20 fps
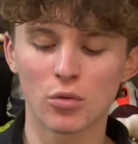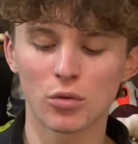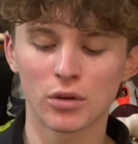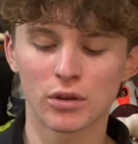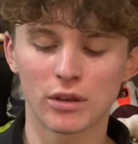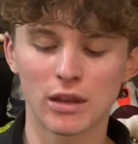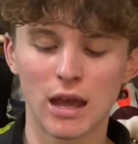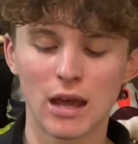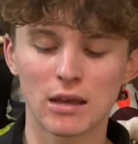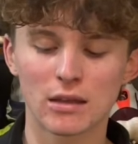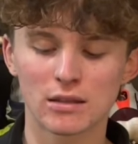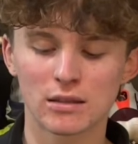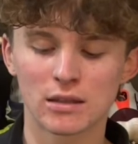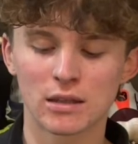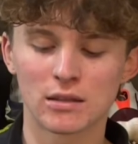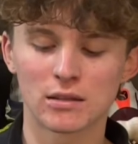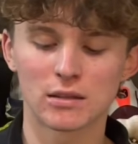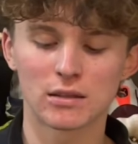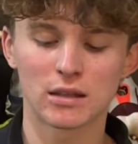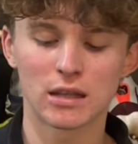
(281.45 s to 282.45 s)
with that
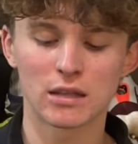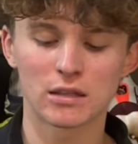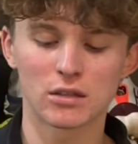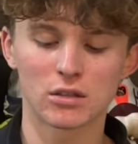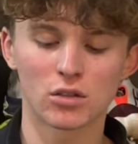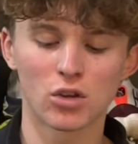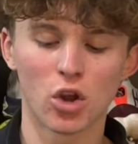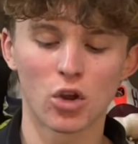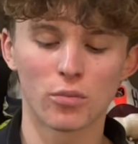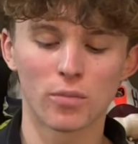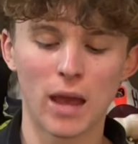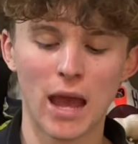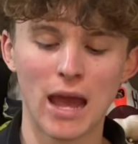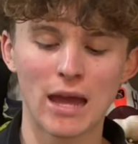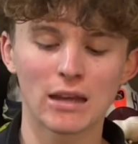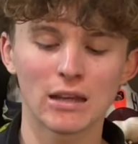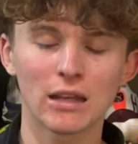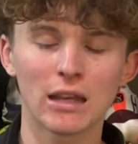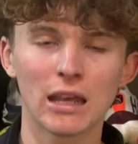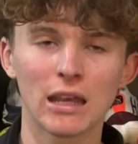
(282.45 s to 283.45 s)
since there's no
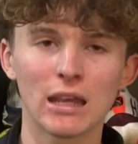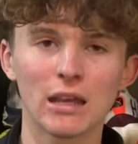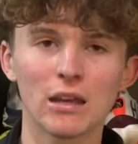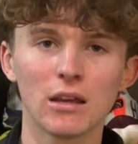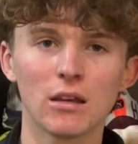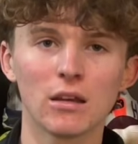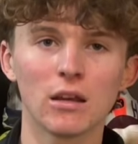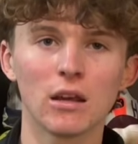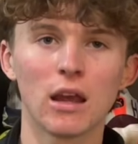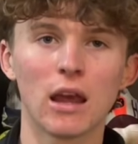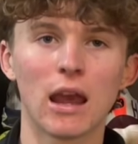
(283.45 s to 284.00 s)
padding here.